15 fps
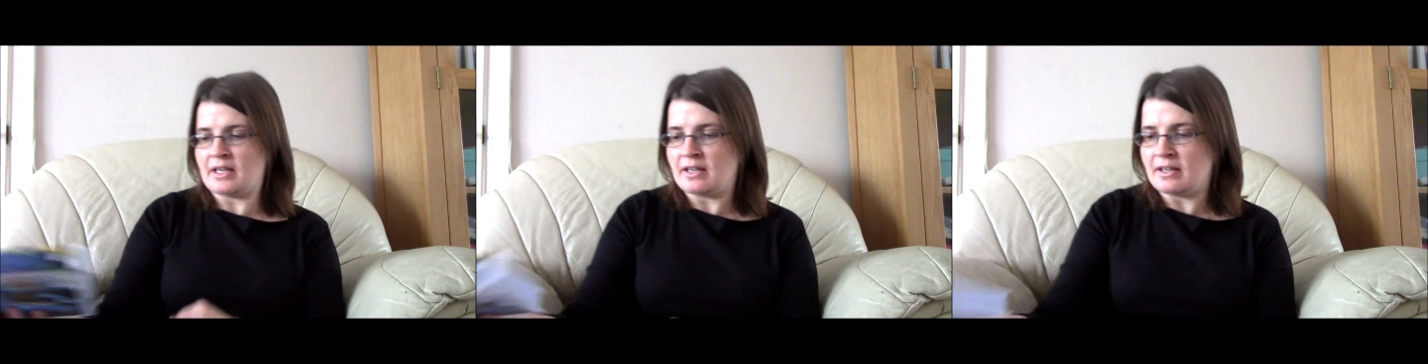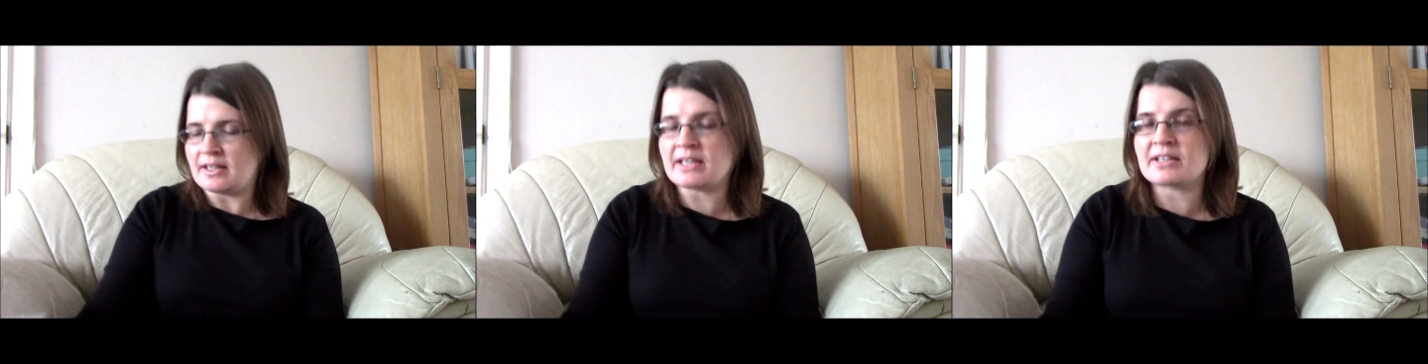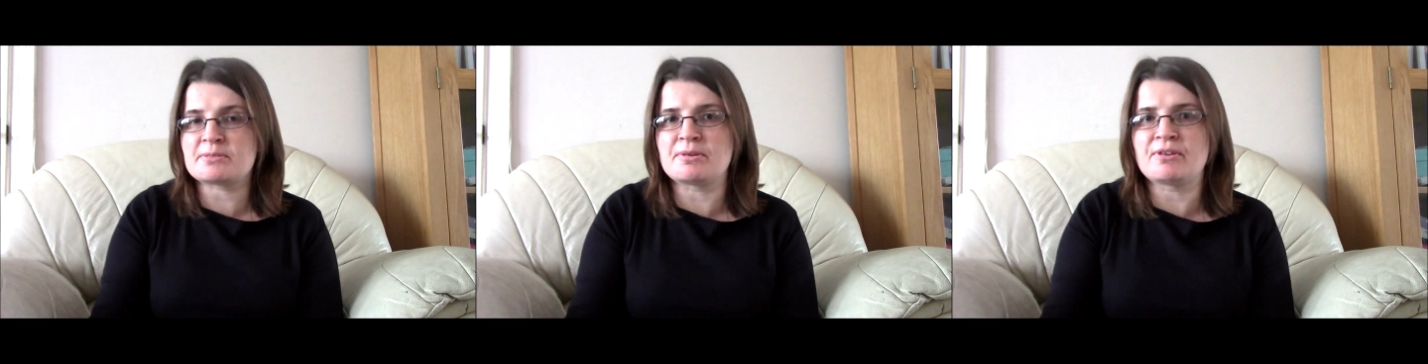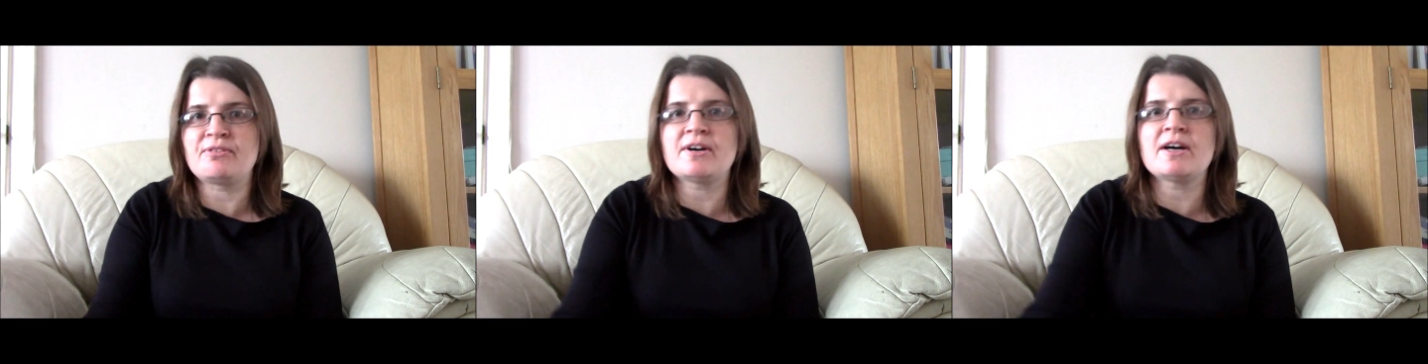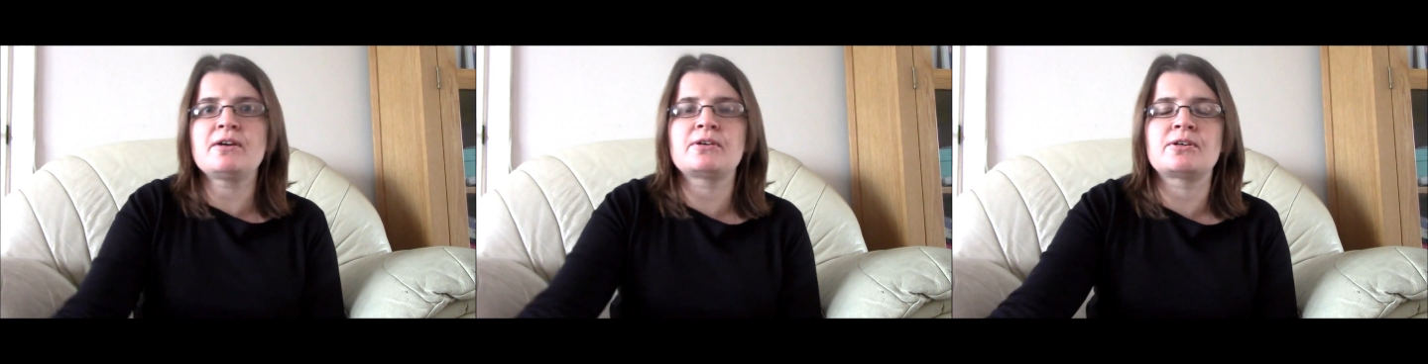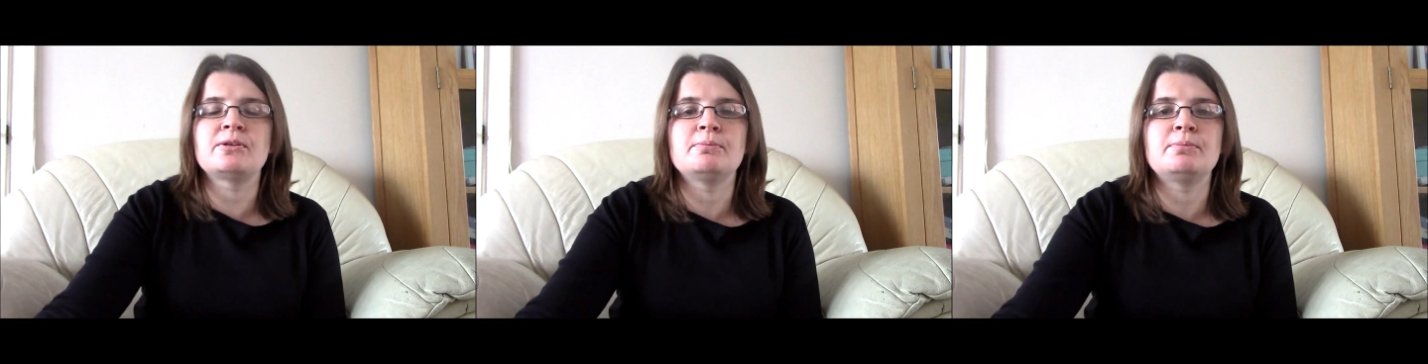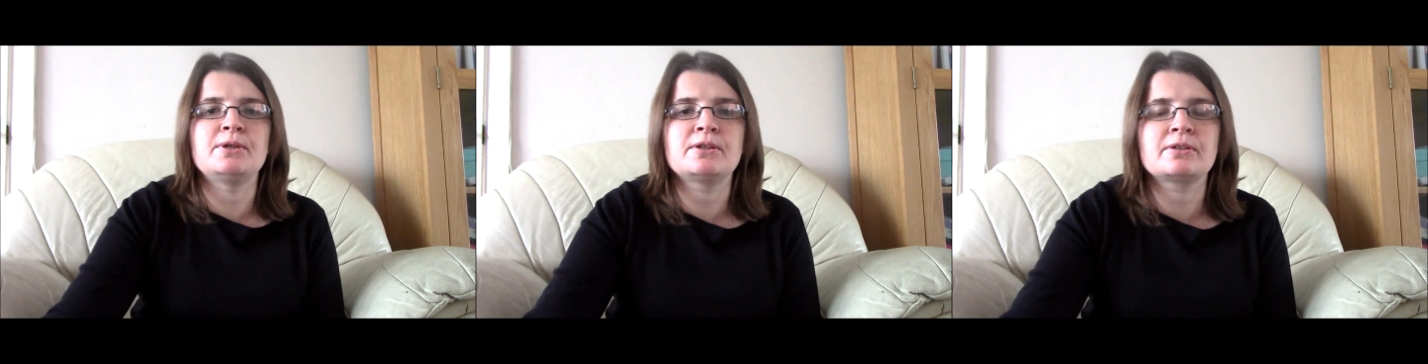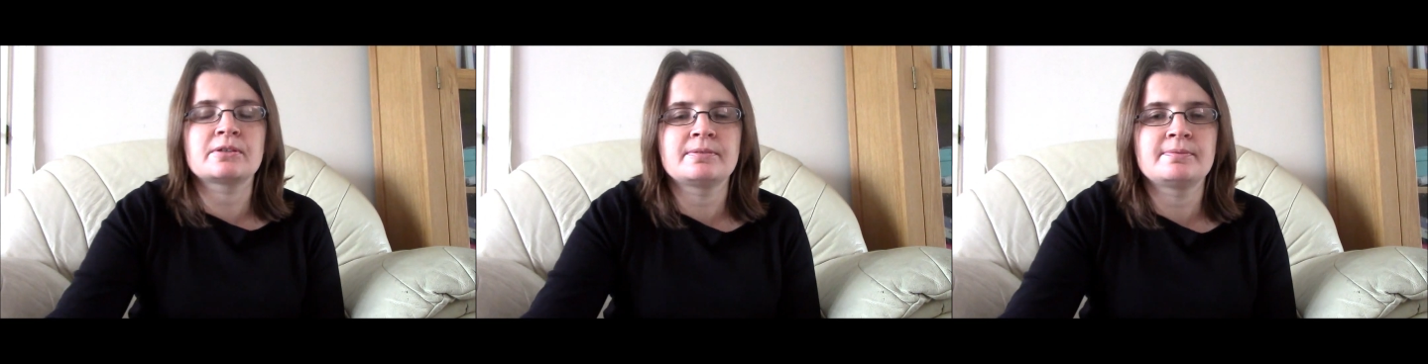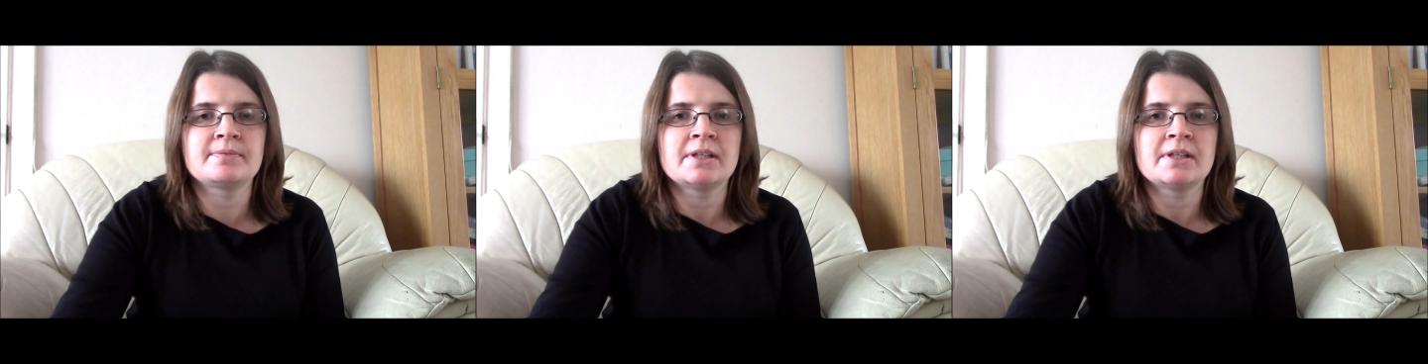that's my final cookbook.